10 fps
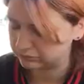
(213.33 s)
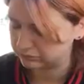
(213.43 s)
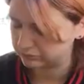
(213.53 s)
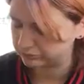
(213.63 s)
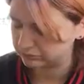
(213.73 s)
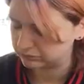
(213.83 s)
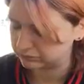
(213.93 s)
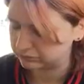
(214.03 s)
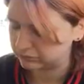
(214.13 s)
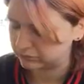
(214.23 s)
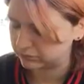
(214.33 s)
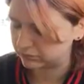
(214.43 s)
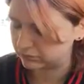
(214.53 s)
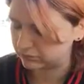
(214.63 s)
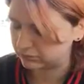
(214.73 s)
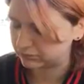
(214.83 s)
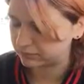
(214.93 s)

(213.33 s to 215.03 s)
Nothing is said.